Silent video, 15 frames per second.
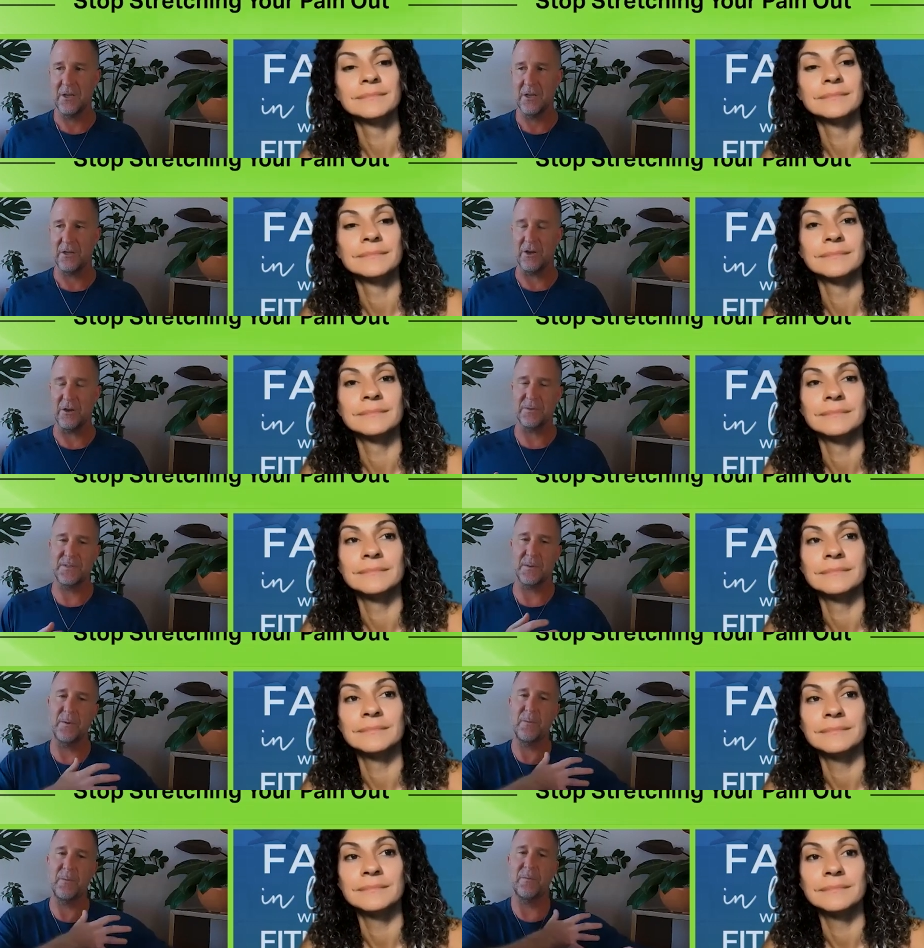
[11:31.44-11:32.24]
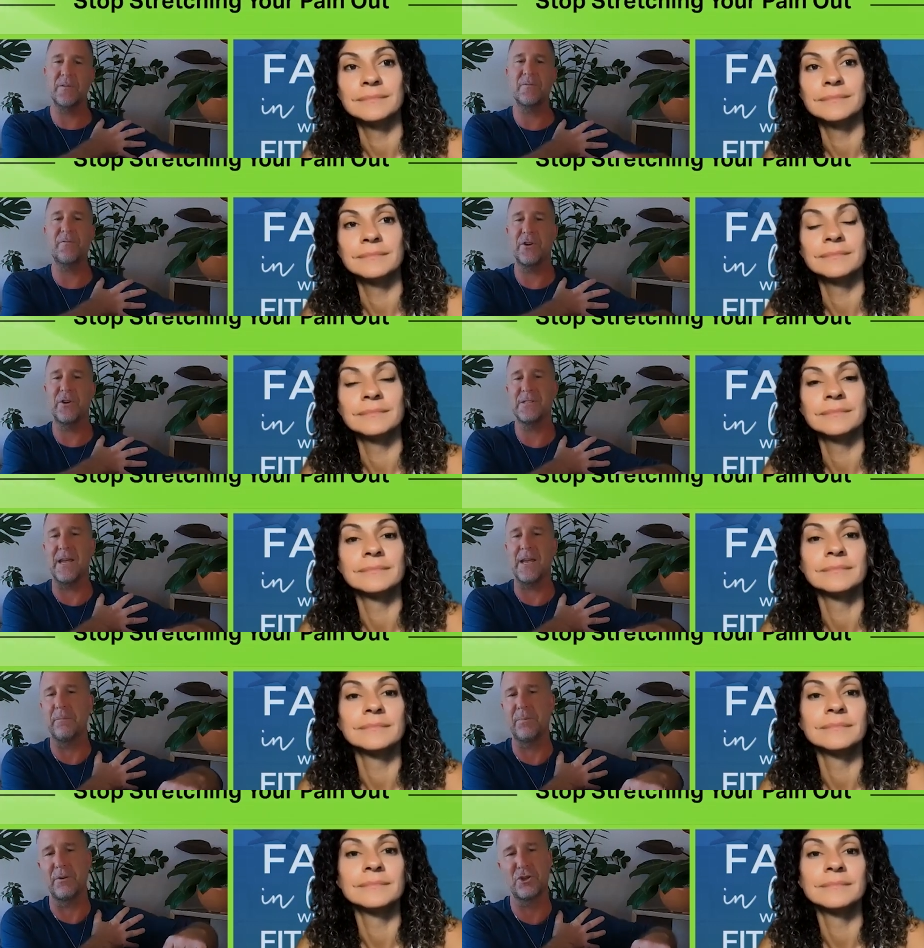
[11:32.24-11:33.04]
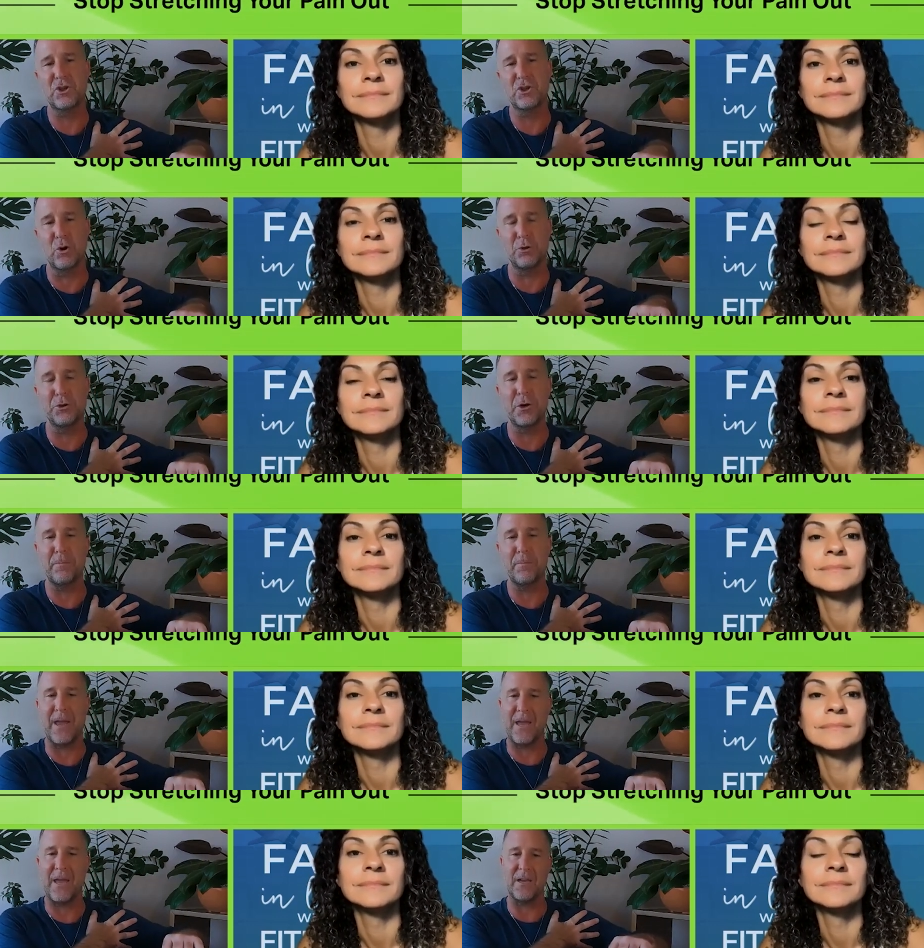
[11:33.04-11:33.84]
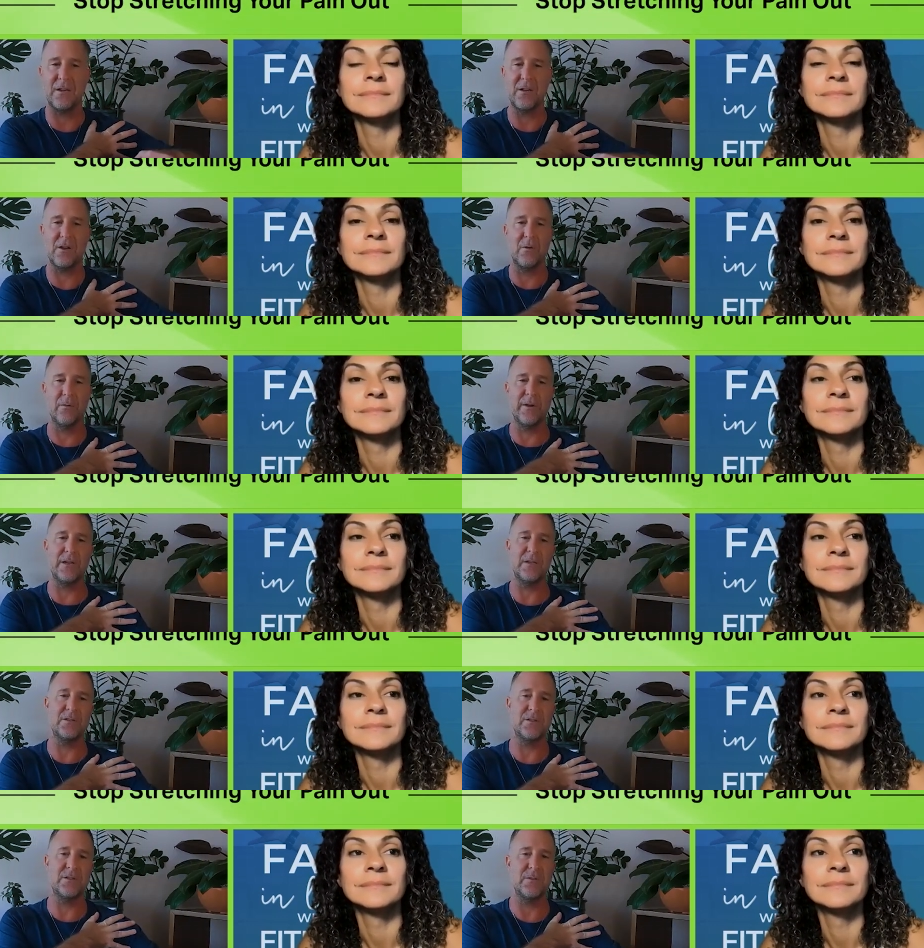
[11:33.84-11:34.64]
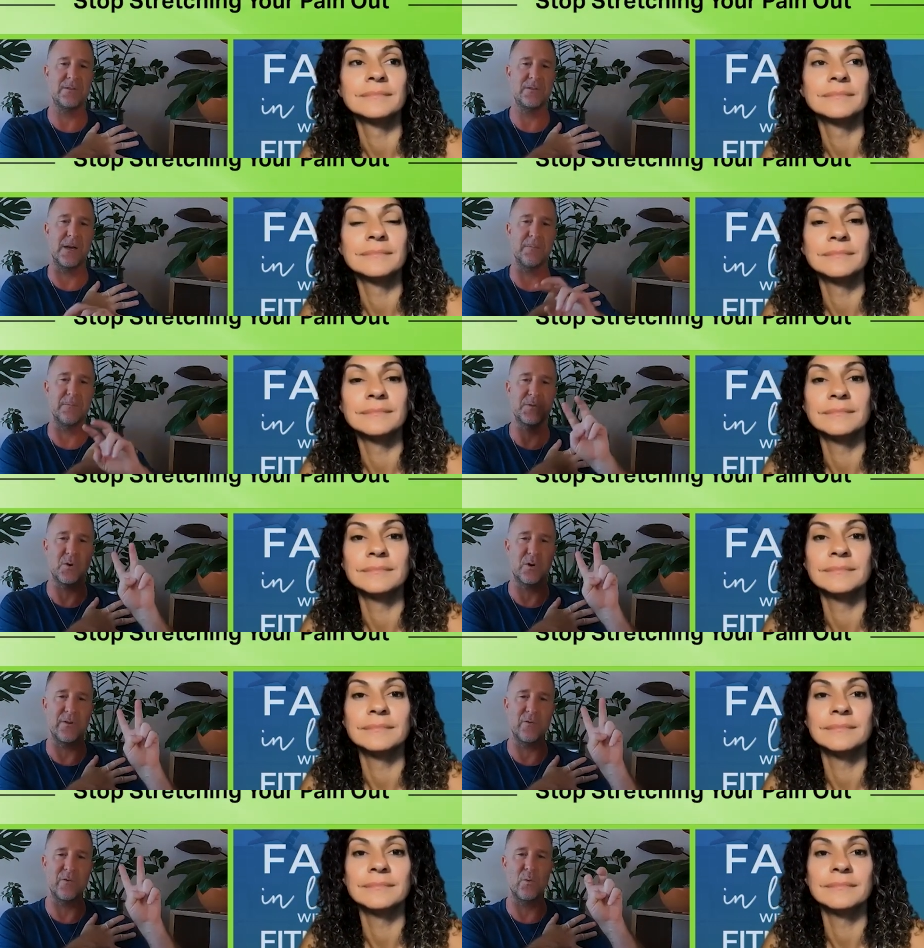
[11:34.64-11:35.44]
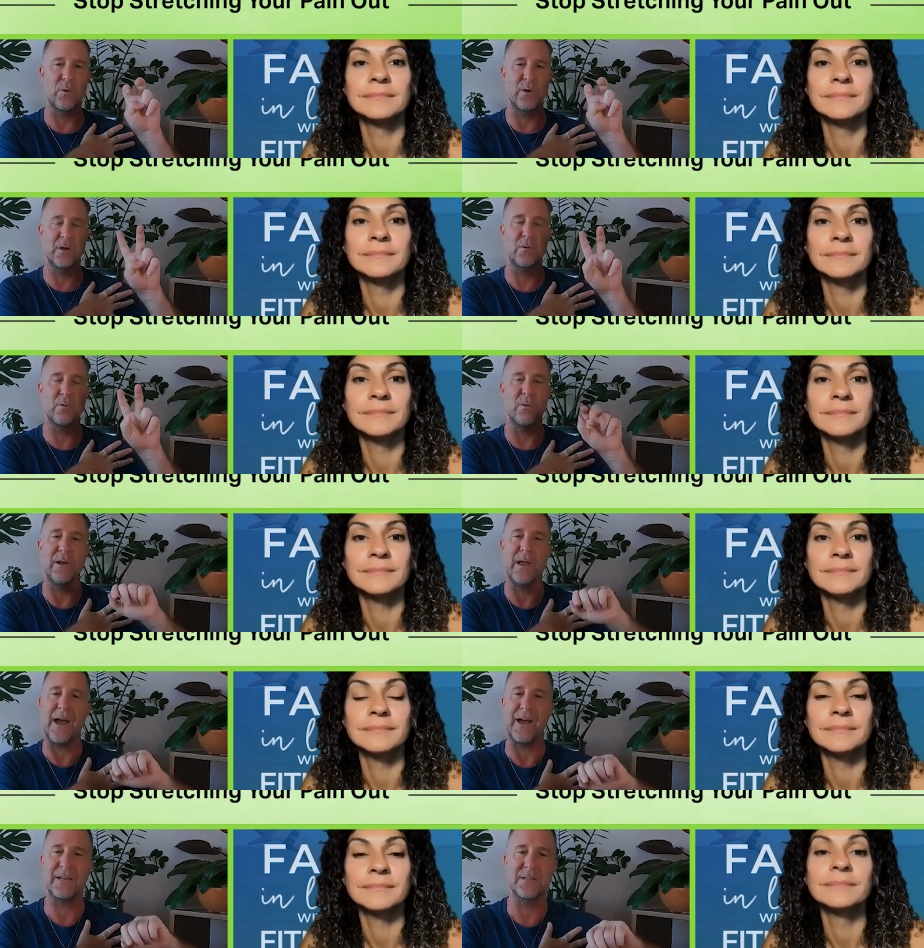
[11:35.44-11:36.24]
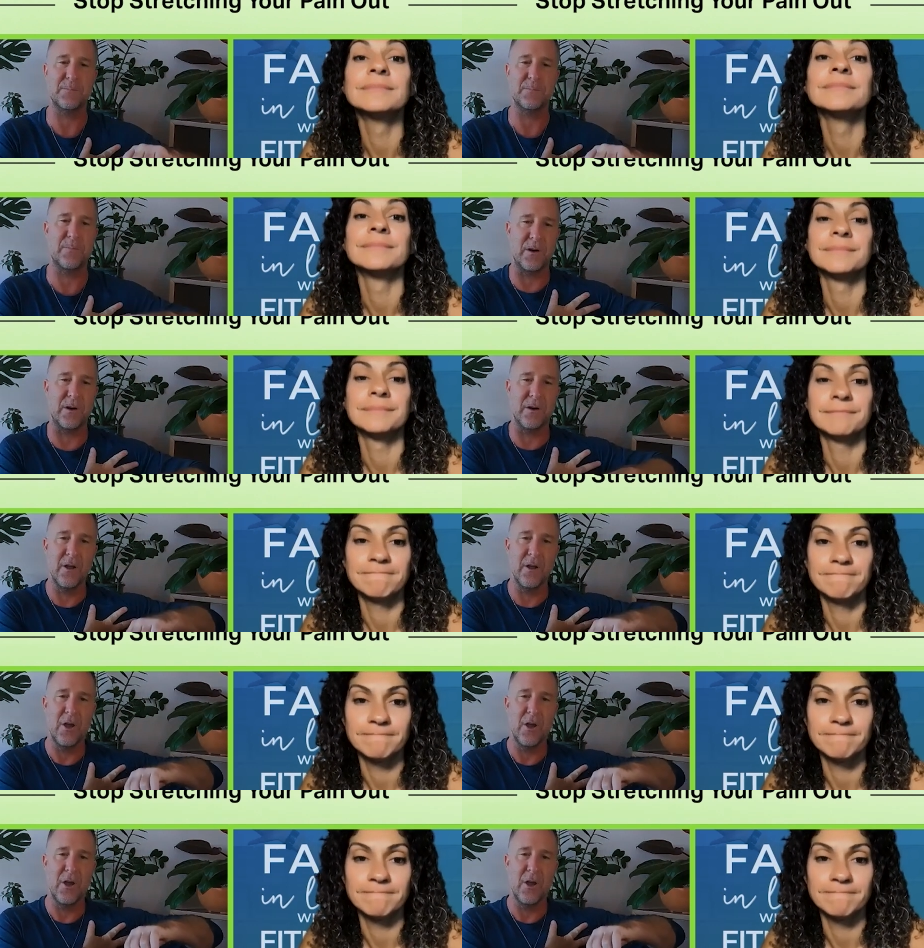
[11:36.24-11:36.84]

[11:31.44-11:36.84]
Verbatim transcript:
Speaker 1: you know someone with for example shoulder pain going to some sort of quote unquote expert